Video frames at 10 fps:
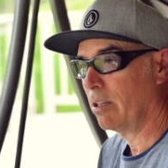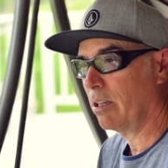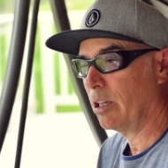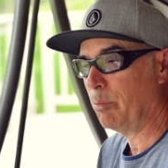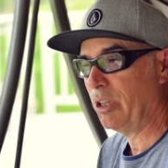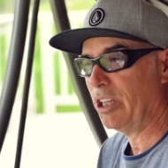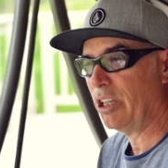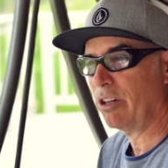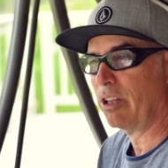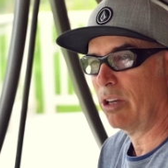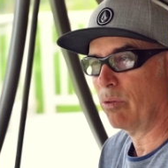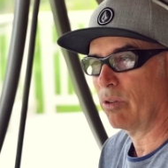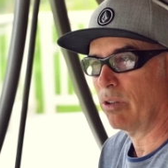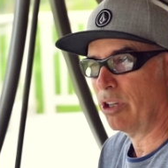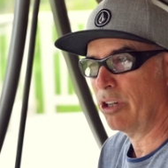I mean, the year
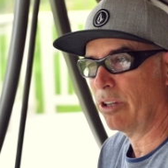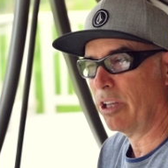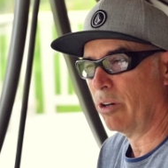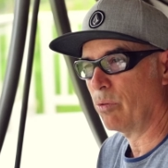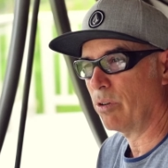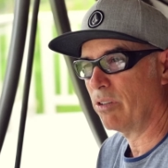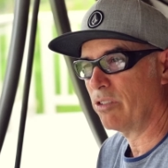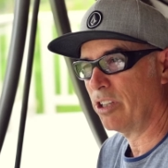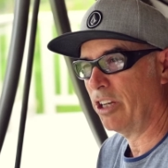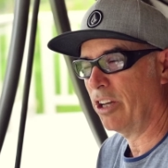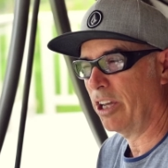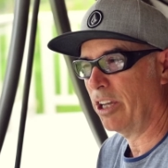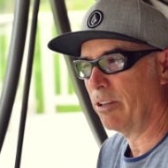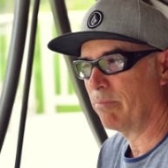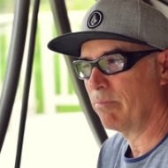that the year that Cindy and
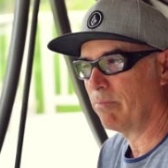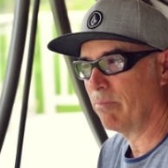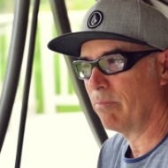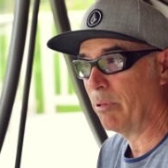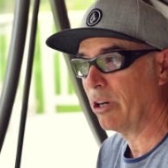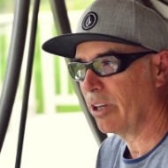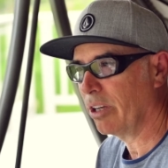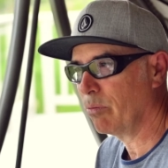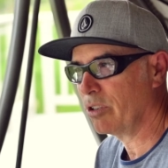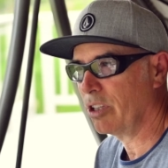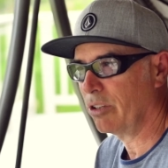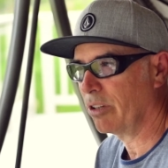I married was the year I